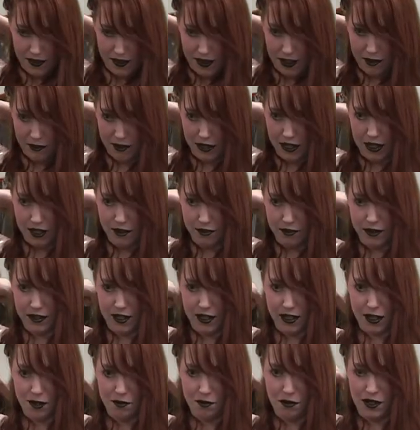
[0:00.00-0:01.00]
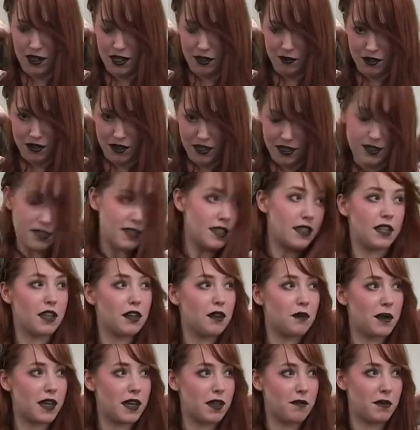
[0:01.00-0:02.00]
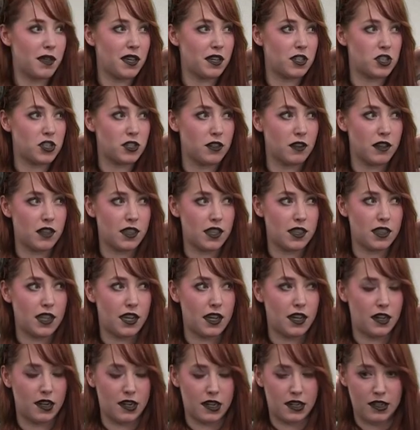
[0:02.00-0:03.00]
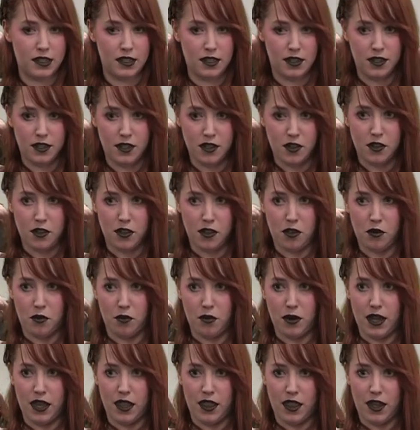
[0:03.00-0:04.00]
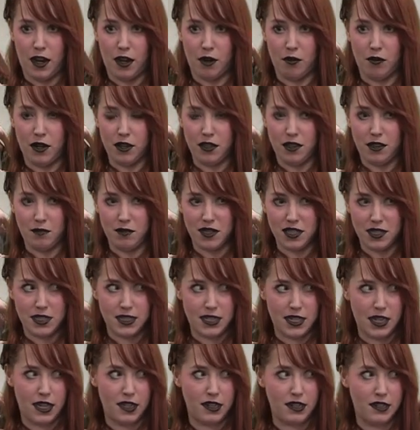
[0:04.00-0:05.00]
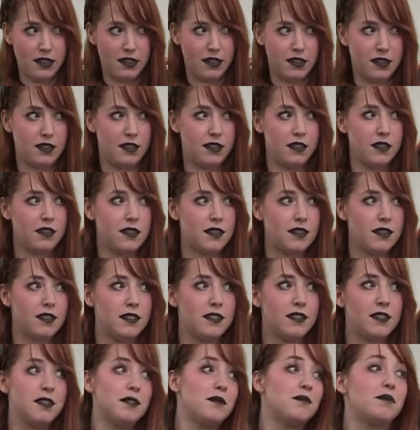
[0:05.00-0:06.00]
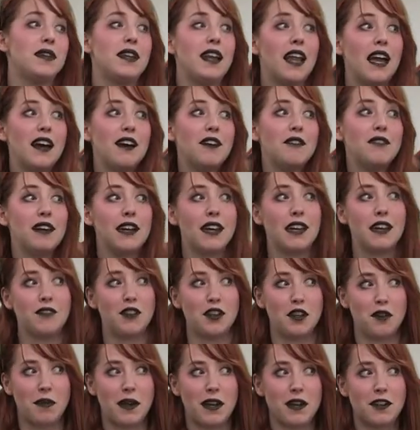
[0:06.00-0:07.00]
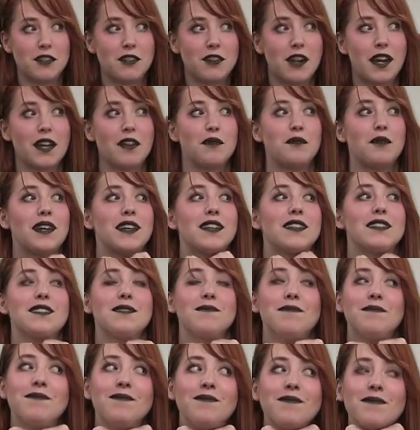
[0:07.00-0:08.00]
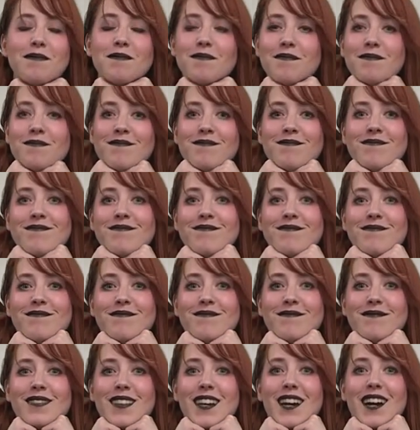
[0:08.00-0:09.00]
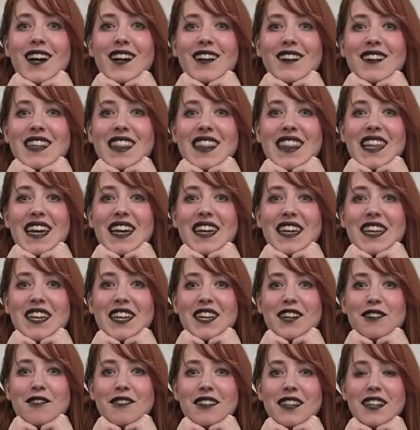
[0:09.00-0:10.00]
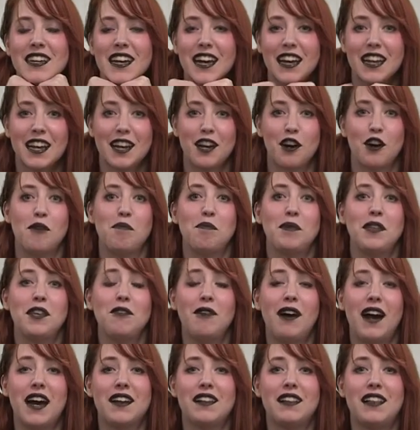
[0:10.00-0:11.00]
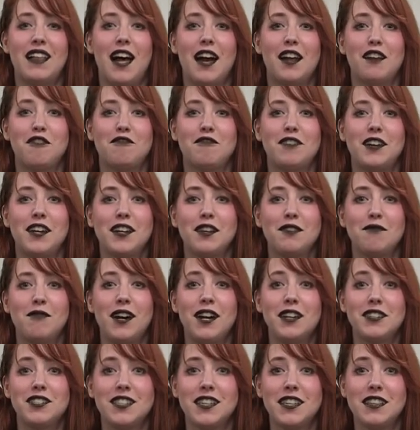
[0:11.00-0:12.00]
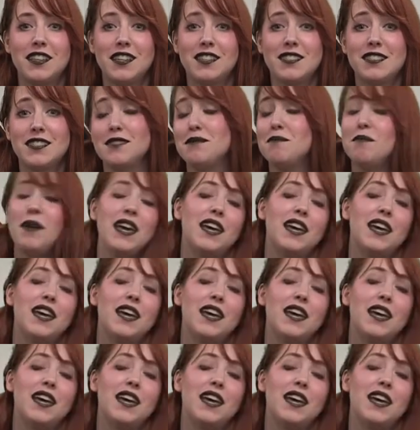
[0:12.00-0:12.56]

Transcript: There we go, and I can play with these a little bit, make sure that they're the way that I want them to sit. And now I have a new pair of dragon wings. Aren't they cute? And I hope you had a lot of fun watching this and